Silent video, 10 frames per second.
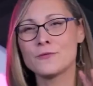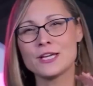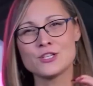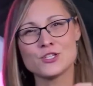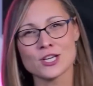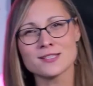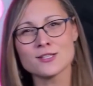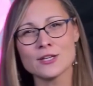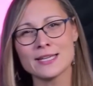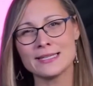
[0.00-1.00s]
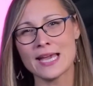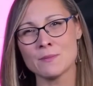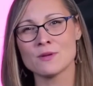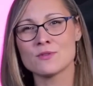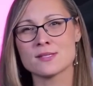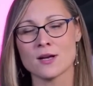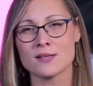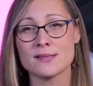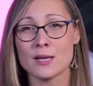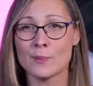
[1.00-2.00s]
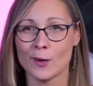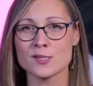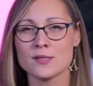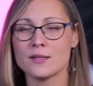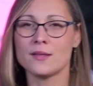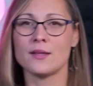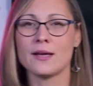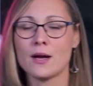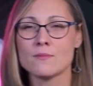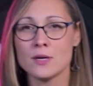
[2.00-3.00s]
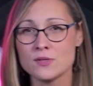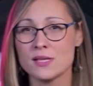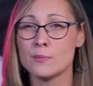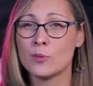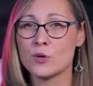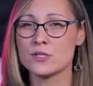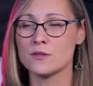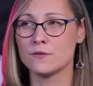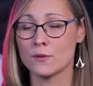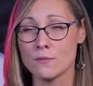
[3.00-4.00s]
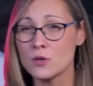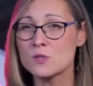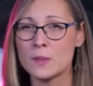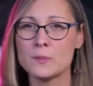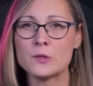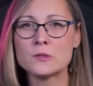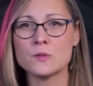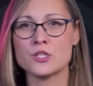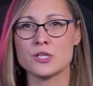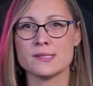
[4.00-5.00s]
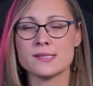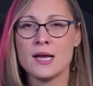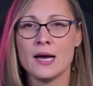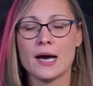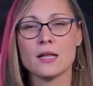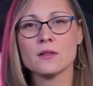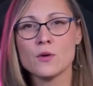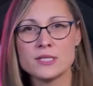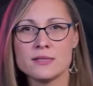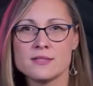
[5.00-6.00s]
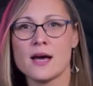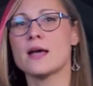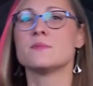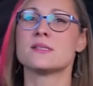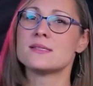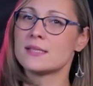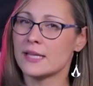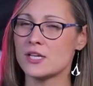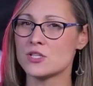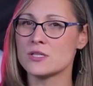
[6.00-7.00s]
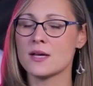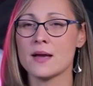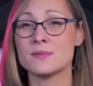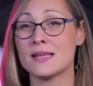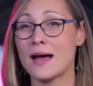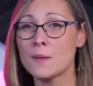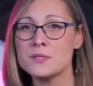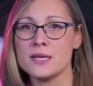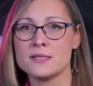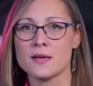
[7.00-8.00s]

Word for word: we just look at gaming results that I personally think are most important for most people, which is uh, loading times, installation times, and update